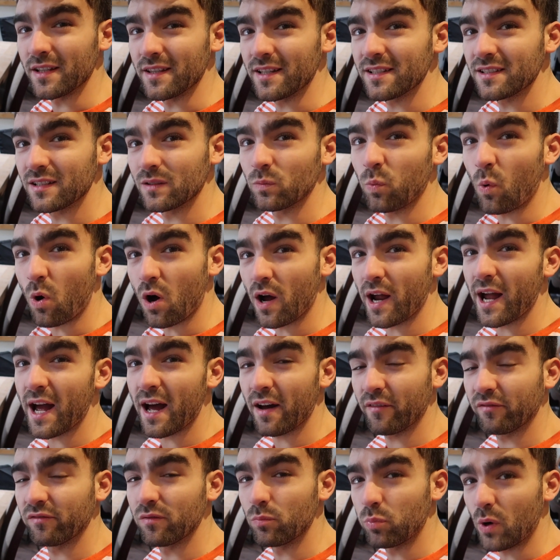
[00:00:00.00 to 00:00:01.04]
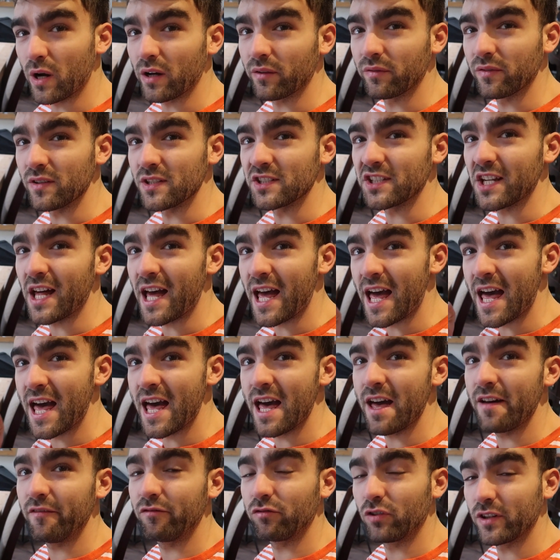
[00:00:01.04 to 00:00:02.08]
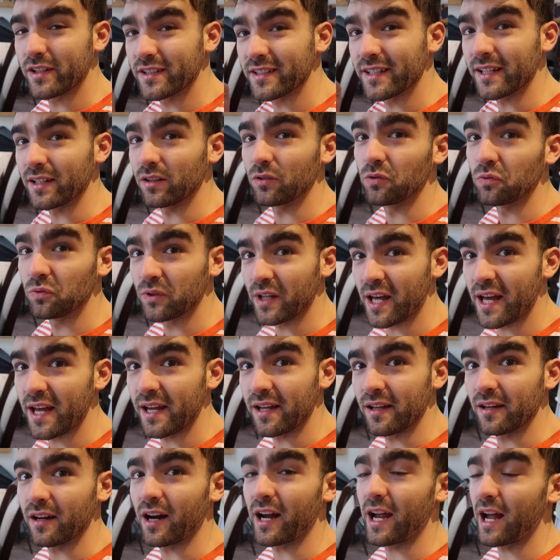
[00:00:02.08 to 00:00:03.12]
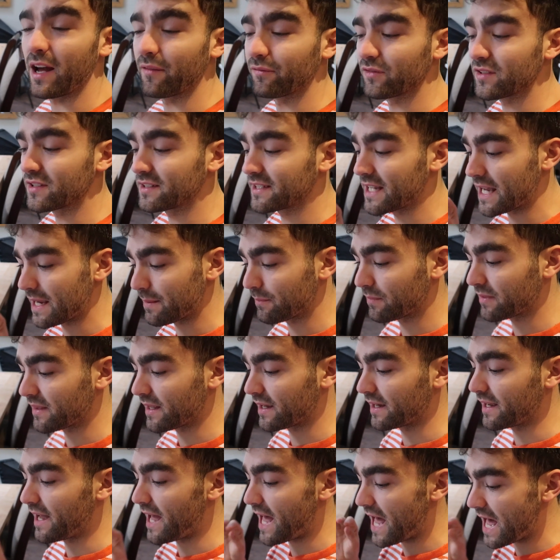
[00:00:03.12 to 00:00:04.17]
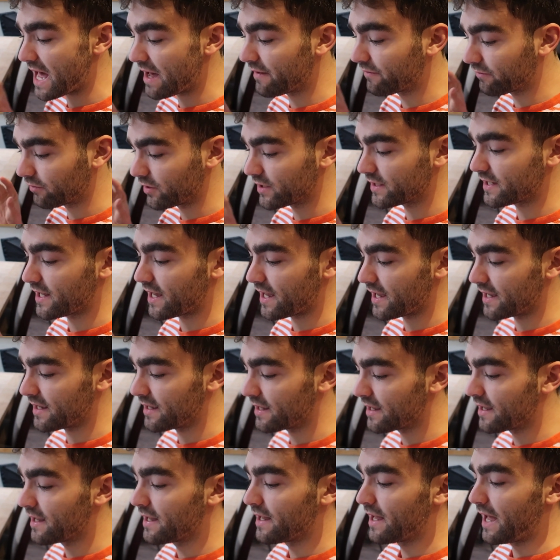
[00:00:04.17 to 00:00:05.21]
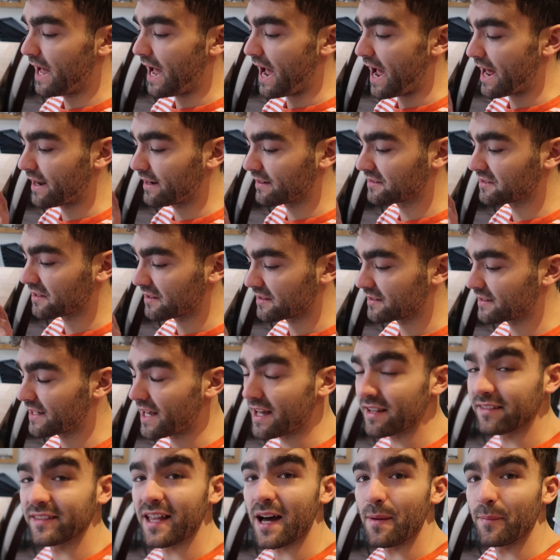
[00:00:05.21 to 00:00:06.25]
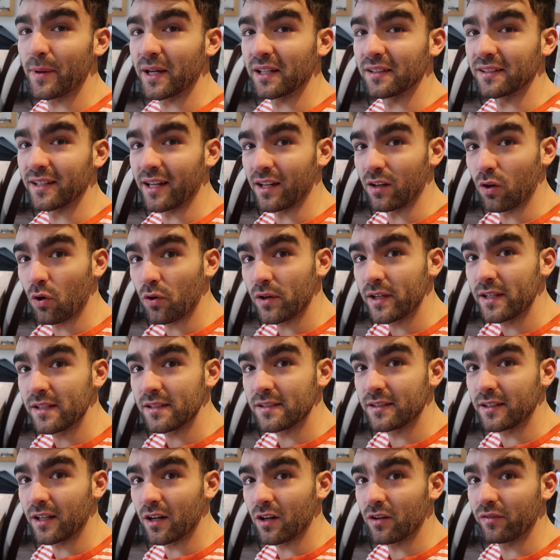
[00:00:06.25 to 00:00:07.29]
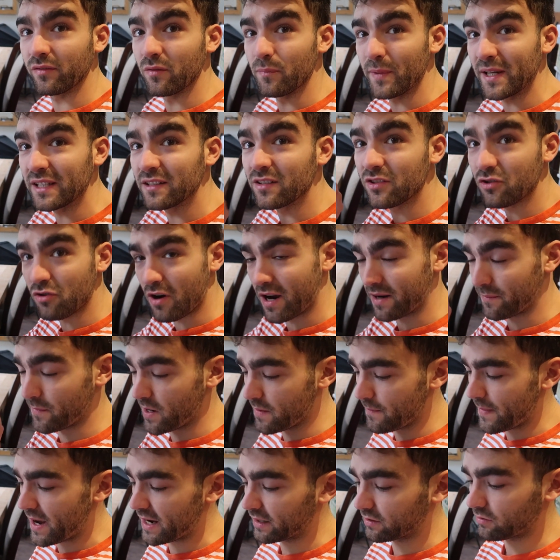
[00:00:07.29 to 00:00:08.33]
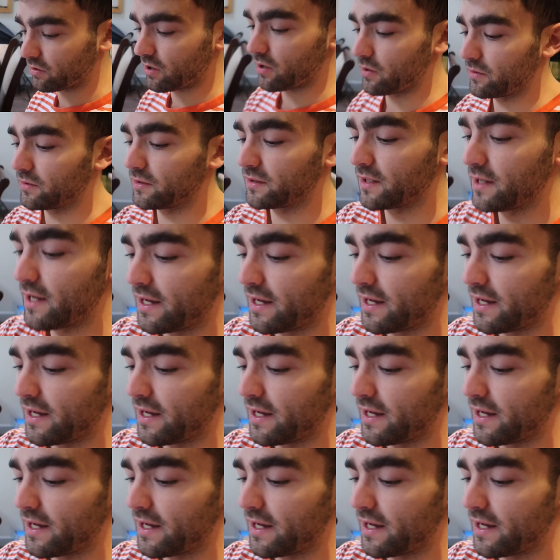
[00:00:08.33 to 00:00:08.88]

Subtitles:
And this is what I have for breakfast every single day. I have the same thing every day. And as I said, that makes it a lot easier for me to track my macros.